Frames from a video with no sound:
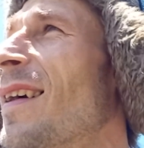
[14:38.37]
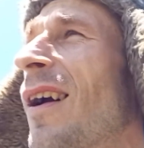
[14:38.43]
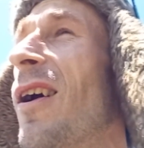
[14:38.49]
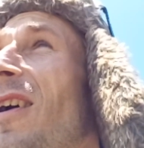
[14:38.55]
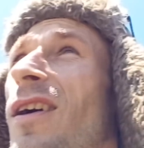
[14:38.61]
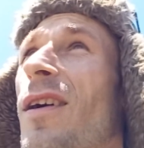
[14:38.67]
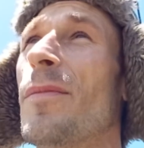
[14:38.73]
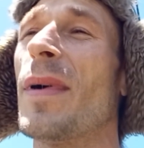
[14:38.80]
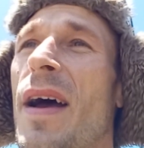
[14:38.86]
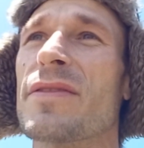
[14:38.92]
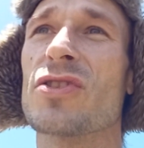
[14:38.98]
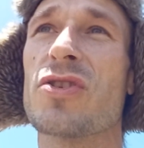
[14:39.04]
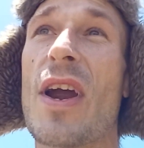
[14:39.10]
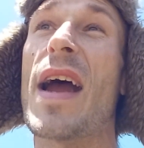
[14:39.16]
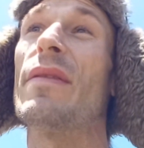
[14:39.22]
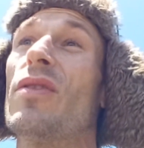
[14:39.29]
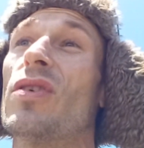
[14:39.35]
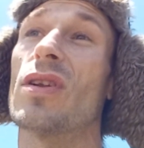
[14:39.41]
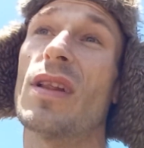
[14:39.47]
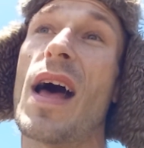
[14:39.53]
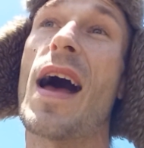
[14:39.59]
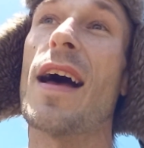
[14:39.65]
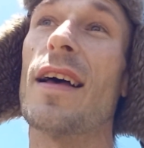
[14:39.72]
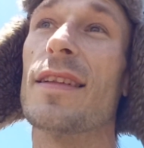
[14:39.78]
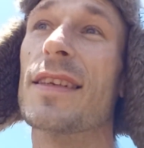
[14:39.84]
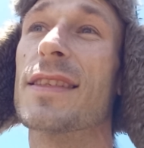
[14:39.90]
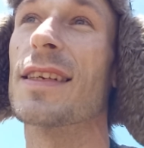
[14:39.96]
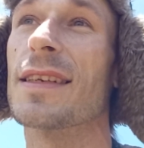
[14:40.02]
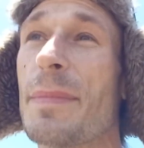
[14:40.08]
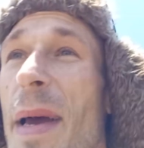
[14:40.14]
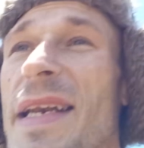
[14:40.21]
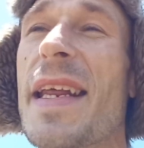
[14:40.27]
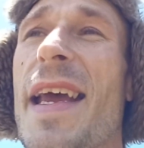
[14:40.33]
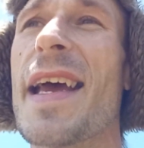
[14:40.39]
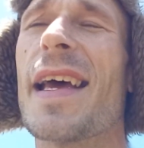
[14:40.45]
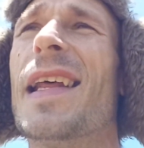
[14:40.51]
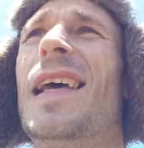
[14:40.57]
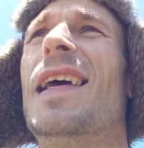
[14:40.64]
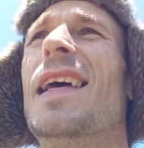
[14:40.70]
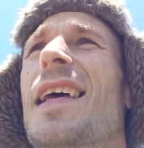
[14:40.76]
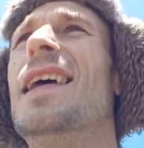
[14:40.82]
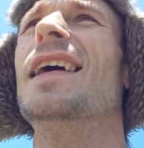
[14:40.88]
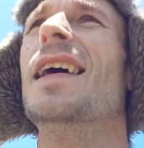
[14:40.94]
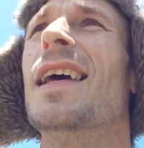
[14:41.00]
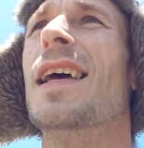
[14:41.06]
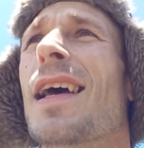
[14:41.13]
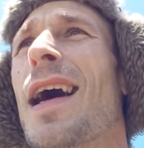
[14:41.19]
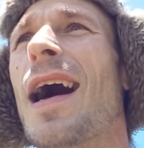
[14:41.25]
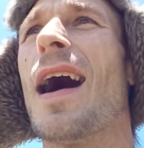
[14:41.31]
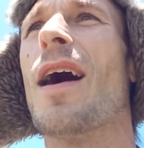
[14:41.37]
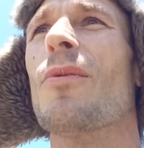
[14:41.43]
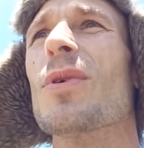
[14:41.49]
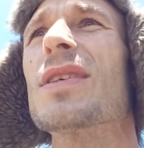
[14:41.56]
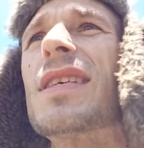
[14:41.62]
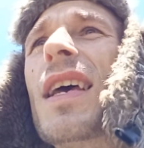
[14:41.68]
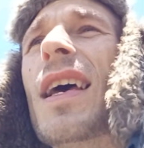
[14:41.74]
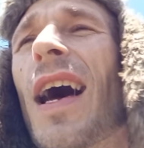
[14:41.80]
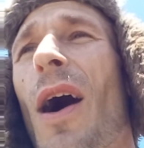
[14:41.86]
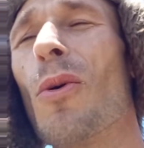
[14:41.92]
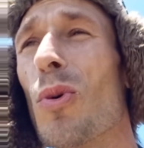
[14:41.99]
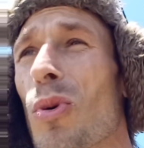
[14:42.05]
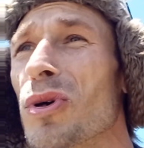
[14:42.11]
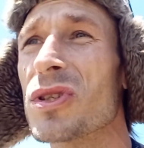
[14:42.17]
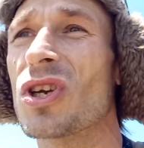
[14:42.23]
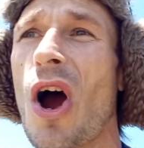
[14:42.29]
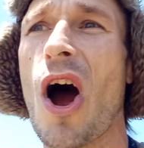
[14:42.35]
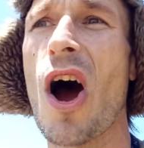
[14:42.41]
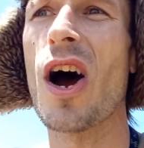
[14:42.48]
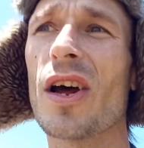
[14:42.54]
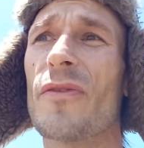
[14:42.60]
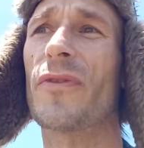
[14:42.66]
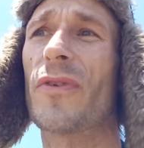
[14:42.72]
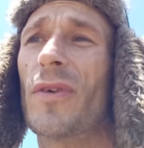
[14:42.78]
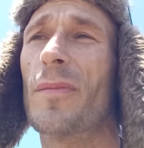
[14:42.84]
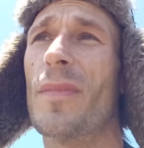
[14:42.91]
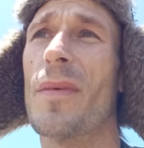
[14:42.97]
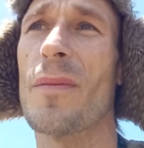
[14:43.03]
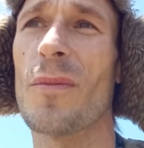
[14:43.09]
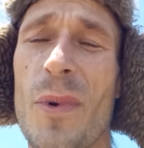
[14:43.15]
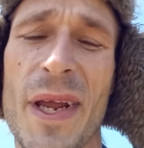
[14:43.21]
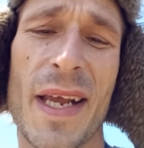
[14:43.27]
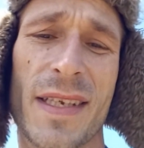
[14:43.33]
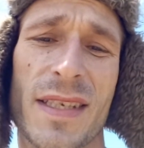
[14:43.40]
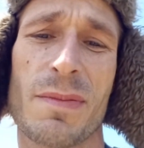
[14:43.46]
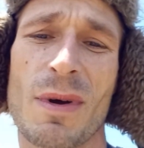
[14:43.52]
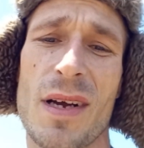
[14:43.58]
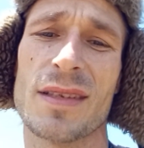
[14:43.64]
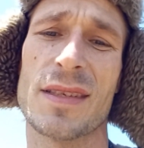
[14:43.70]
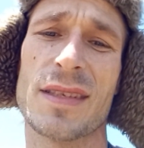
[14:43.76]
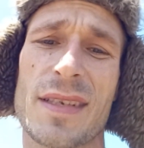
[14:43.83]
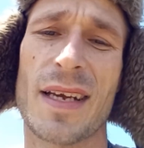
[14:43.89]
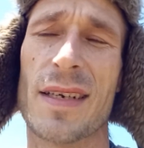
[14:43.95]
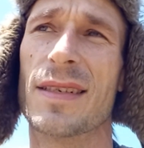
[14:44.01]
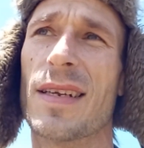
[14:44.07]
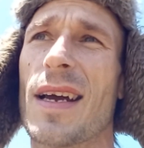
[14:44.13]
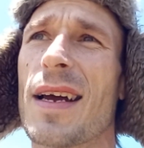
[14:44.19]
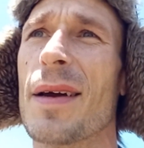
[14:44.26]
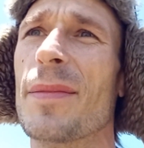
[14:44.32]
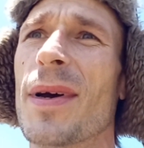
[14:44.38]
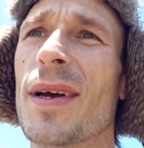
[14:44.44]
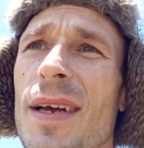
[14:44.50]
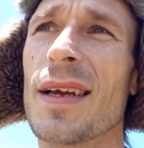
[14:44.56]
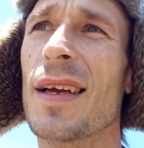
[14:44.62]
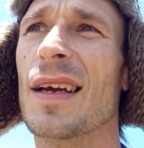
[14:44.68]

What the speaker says: I've traveled a lot. Listen, my dad, I was gone for weeks, months at a time.